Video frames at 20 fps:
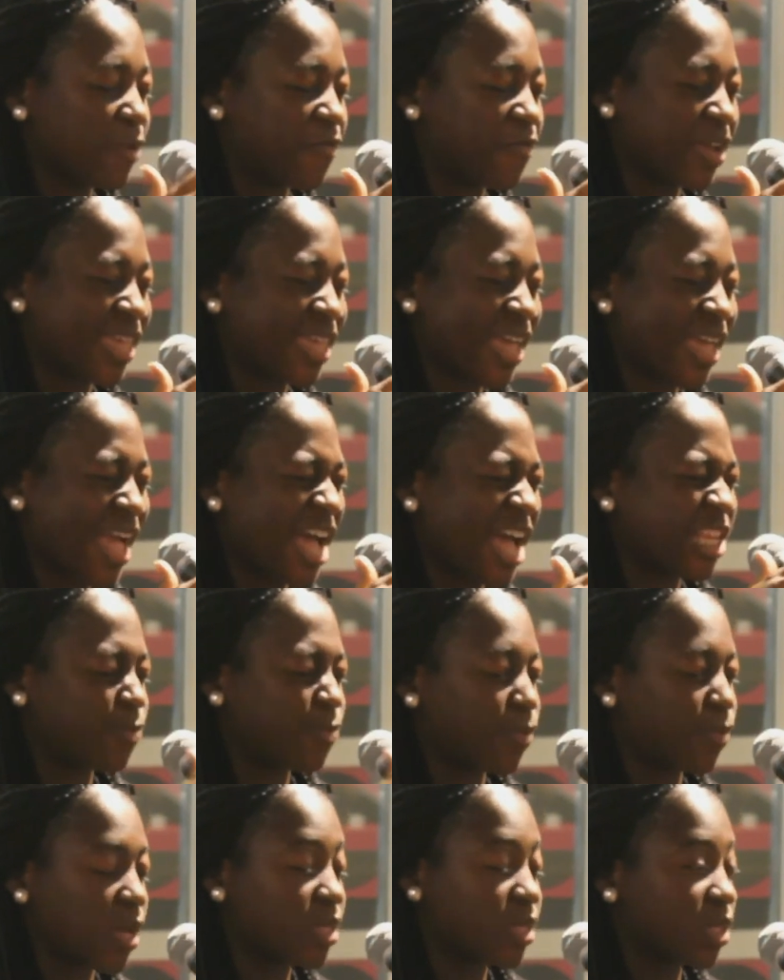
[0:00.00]
forget has
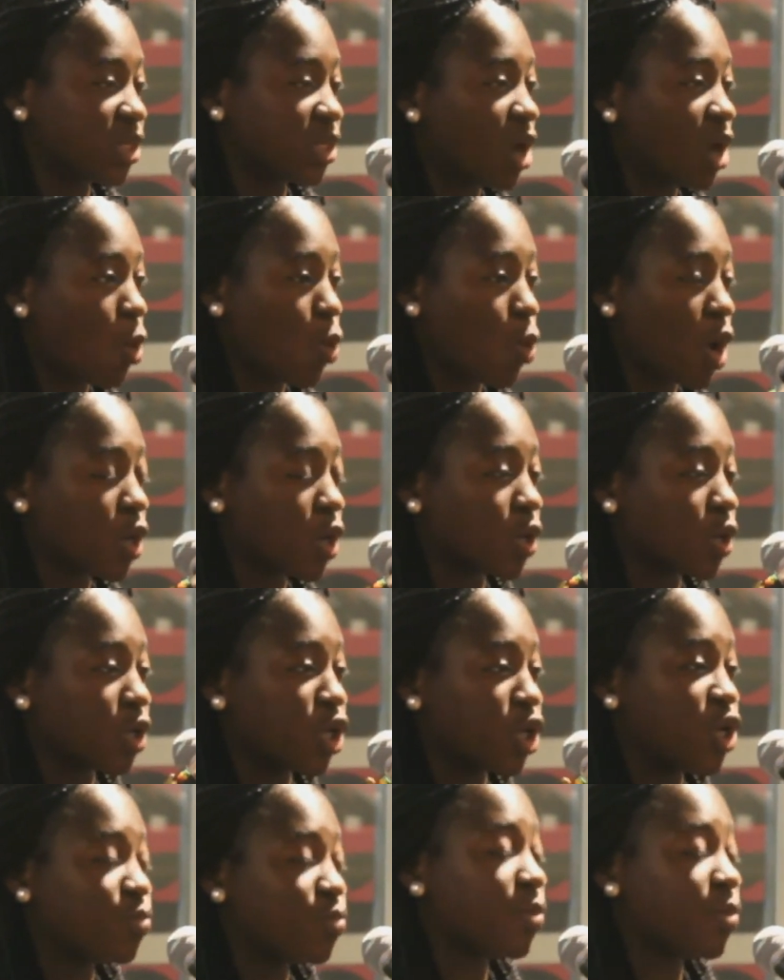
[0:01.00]
beens, and start working on the
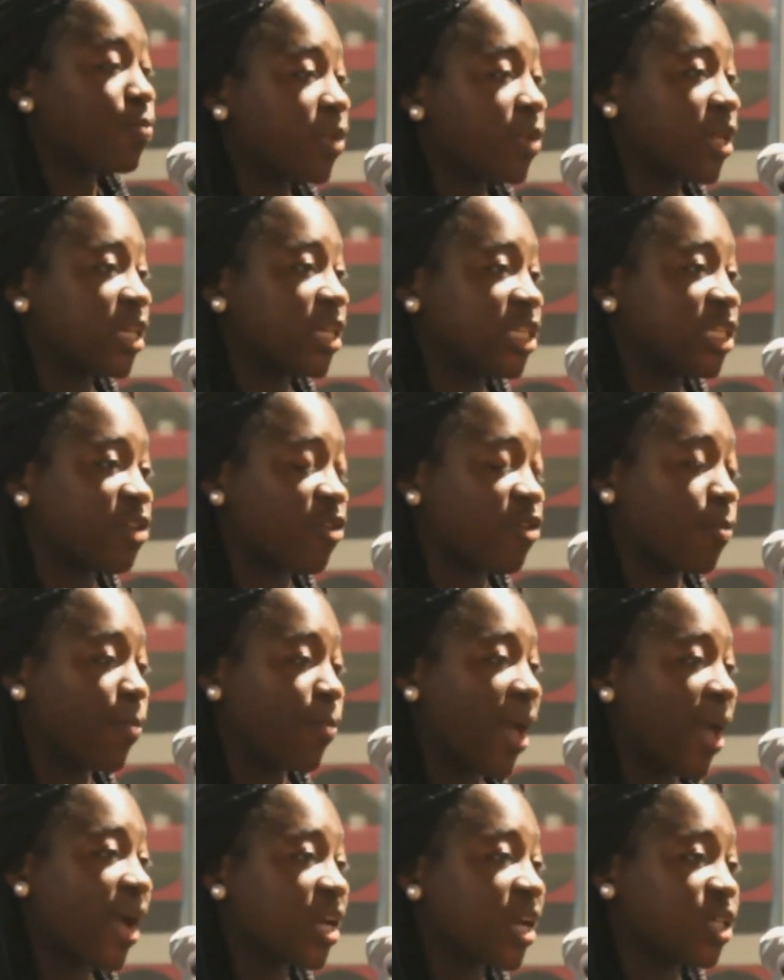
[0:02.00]
human being staring
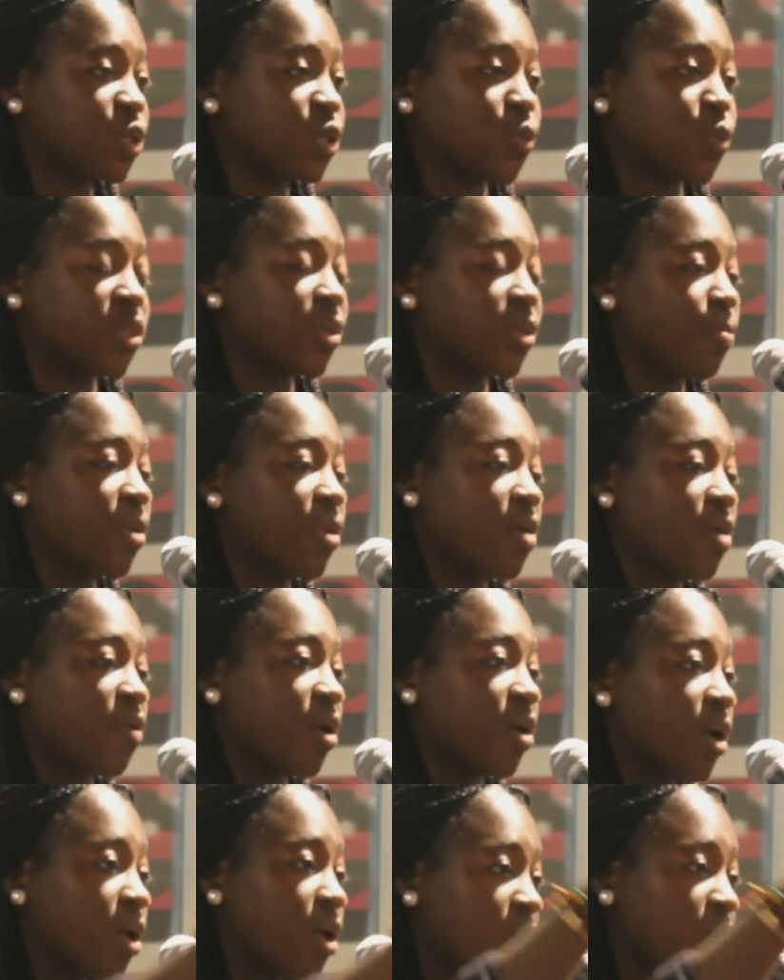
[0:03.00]
back at you in the mirror.